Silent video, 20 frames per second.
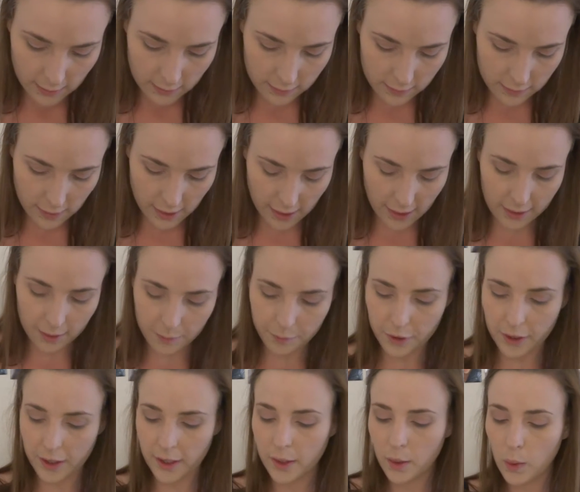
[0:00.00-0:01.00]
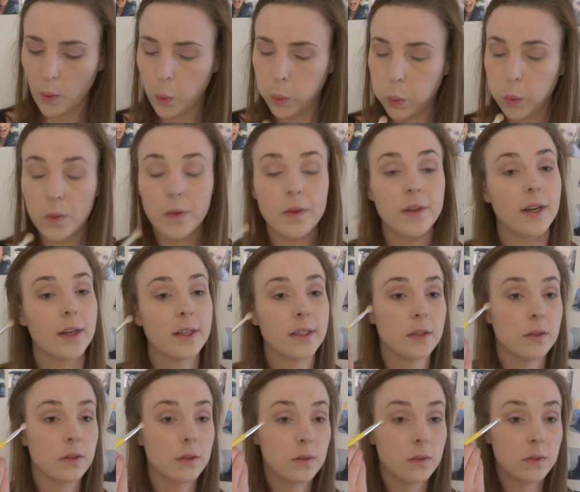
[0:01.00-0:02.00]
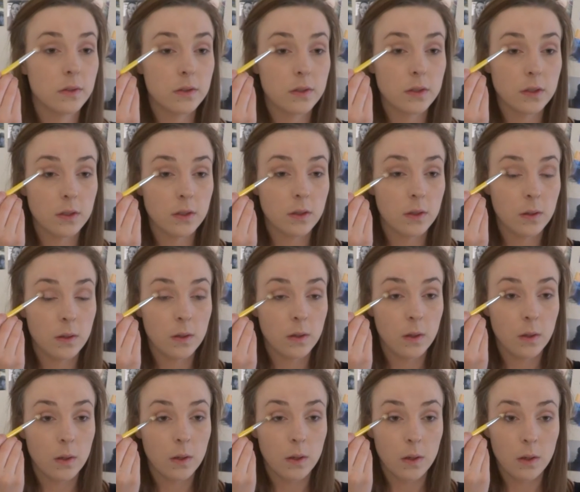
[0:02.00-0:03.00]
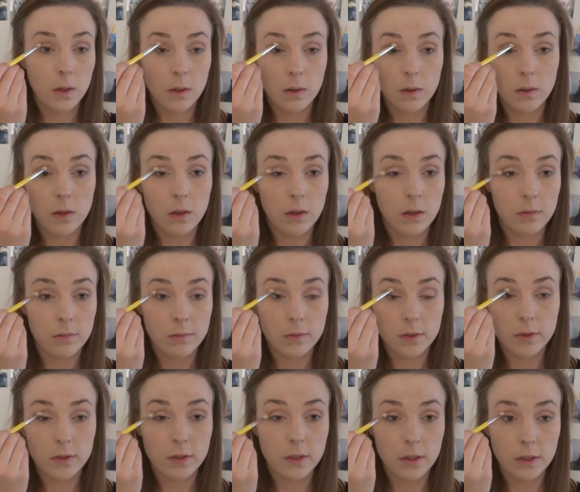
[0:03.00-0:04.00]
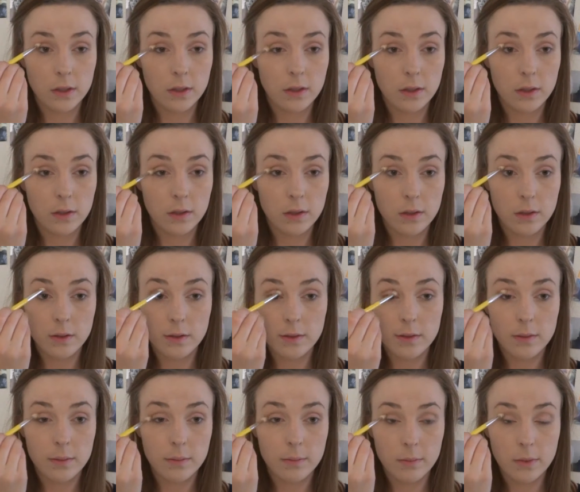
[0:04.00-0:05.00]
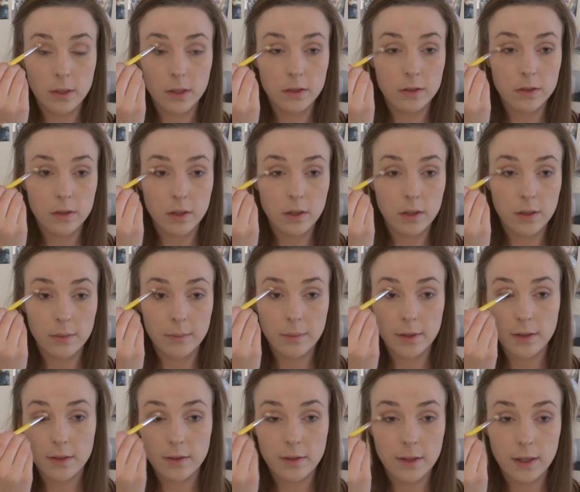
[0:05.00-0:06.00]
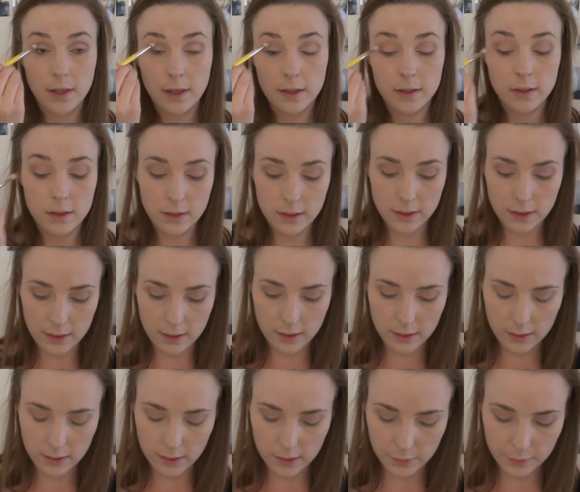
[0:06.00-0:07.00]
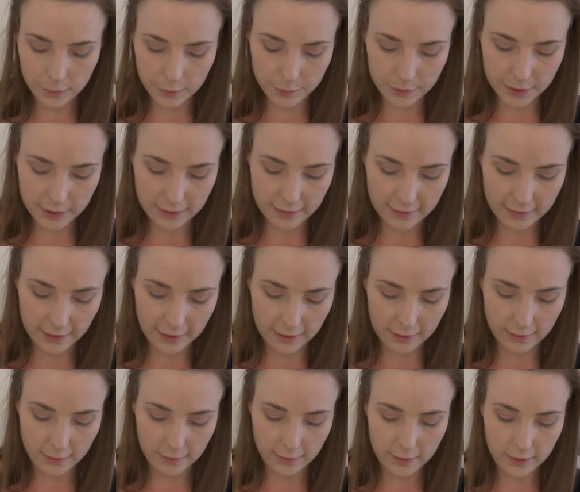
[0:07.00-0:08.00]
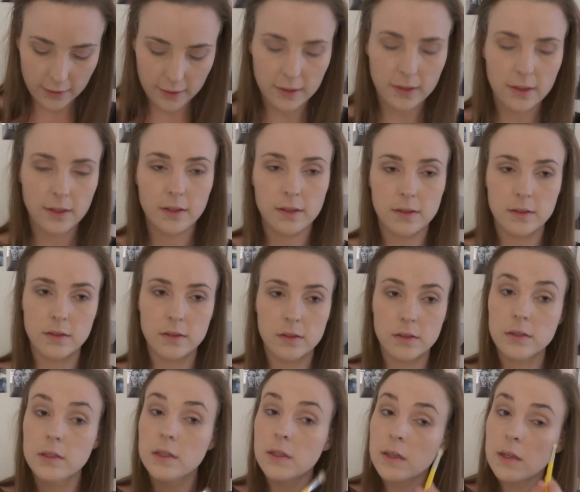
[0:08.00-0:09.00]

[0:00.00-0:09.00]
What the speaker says: darker brown that I used. I'm just going to smudge a tiny bit of that in there. I will blend this out in a second.